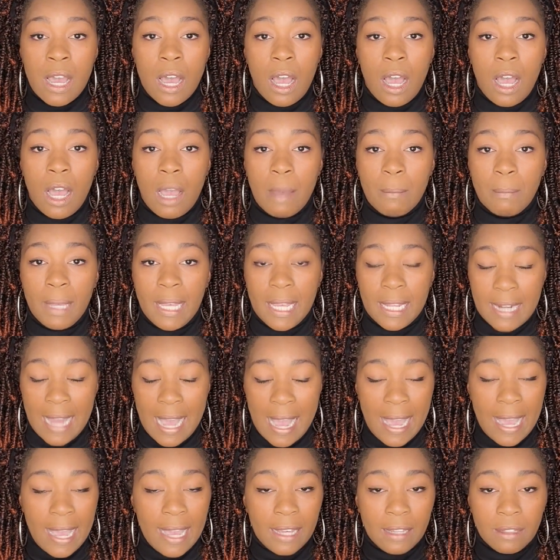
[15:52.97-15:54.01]
and
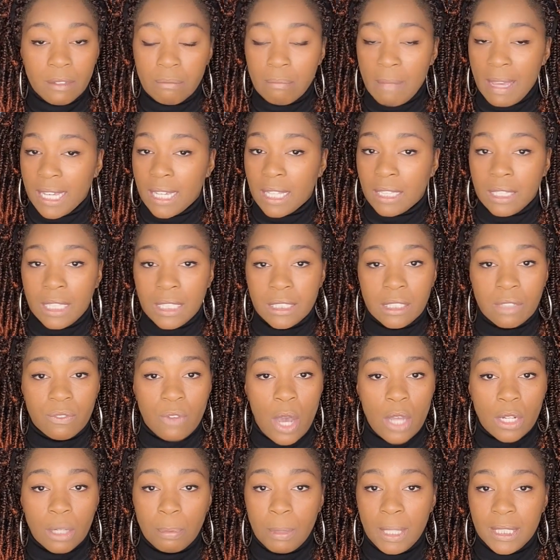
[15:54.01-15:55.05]
I make a list of
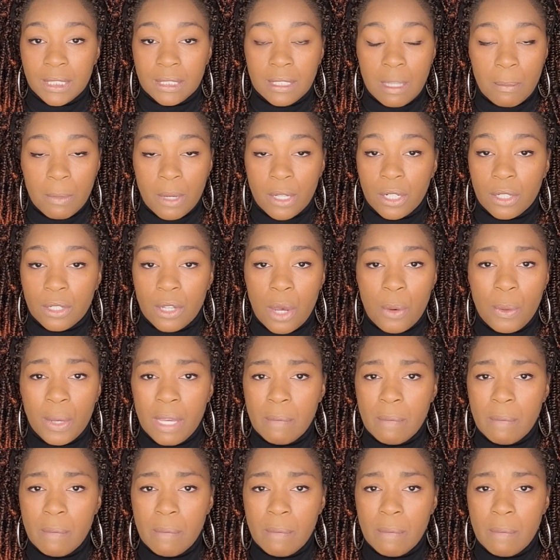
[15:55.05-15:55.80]
all the places I'm going to go.